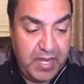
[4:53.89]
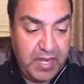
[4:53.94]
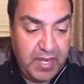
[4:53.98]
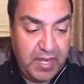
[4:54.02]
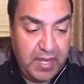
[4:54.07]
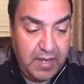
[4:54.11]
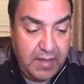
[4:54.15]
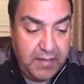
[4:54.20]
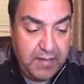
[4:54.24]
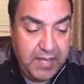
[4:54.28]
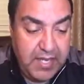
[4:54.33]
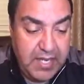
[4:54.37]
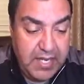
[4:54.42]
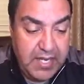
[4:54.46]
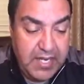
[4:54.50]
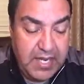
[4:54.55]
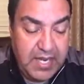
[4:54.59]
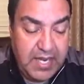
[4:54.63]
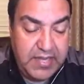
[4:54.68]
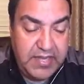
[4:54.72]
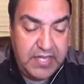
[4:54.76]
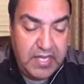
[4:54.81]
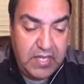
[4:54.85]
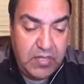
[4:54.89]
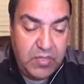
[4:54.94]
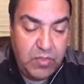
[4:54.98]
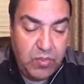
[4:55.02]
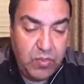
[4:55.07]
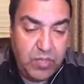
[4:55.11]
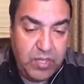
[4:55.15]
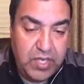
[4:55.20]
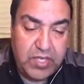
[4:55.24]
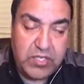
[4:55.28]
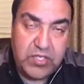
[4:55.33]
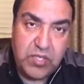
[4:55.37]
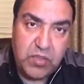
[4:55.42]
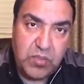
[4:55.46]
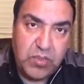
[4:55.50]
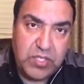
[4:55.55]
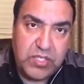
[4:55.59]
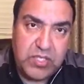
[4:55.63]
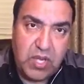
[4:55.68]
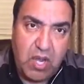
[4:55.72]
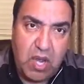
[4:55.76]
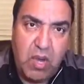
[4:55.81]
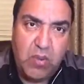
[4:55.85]
And then
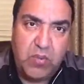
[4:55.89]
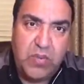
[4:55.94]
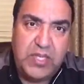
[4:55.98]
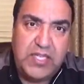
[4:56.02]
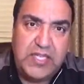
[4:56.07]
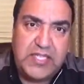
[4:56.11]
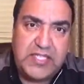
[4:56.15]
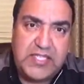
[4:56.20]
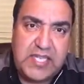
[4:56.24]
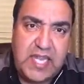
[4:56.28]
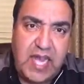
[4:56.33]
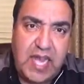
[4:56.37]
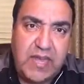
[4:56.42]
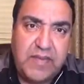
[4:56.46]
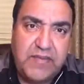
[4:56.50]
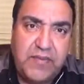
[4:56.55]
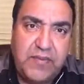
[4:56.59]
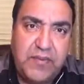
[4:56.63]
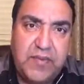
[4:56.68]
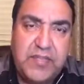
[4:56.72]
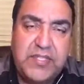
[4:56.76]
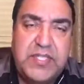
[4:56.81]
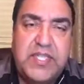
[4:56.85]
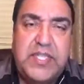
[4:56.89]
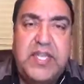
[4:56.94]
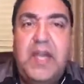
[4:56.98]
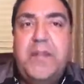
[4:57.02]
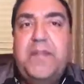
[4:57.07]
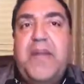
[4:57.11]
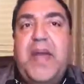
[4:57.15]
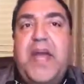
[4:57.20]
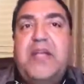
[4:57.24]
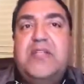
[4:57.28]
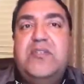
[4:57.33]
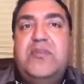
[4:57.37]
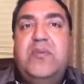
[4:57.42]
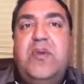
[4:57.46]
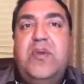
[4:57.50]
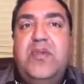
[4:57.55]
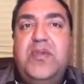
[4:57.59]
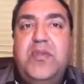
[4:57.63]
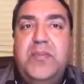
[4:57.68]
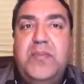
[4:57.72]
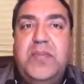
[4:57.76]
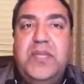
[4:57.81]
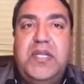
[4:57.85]
what's all really designed for is to get back to our
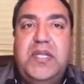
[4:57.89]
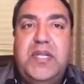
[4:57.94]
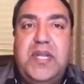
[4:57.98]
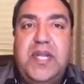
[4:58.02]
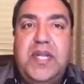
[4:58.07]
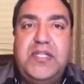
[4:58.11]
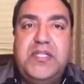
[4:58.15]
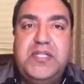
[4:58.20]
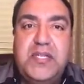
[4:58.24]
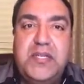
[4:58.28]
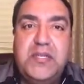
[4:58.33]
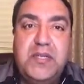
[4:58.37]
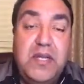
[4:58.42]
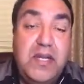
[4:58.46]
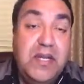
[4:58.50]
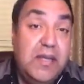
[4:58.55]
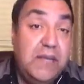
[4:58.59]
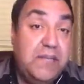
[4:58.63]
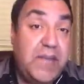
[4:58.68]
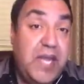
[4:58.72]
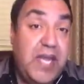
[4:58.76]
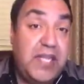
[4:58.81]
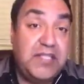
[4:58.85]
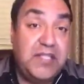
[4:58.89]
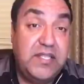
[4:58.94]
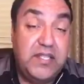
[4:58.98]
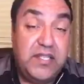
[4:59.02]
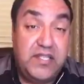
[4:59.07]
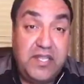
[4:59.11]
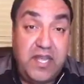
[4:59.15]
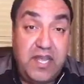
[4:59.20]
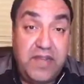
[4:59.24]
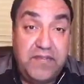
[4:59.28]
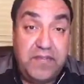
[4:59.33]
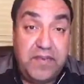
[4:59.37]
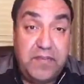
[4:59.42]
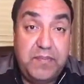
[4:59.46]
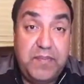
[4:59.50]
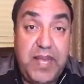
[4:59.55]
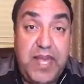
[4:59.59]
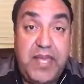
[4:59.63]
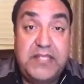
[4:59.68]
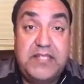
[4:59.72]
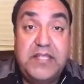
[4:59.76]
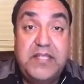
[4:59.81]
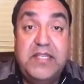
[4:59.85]
human connection, back to the loving,
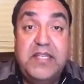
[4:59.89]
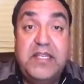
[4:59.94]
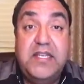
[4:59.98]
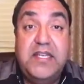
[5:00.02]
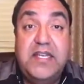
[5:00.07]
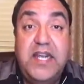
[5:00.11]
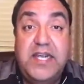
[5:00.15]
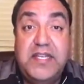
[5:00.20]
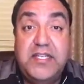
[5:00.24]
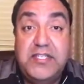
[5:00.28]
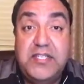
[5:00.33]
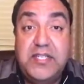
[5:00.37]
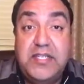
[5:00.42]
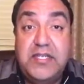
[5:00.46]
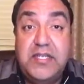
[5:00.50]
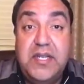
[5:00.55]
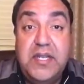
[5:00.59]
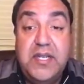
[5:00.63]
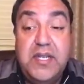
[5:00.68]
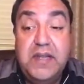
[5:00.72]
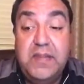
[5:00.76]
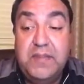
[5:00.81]
back to the connection,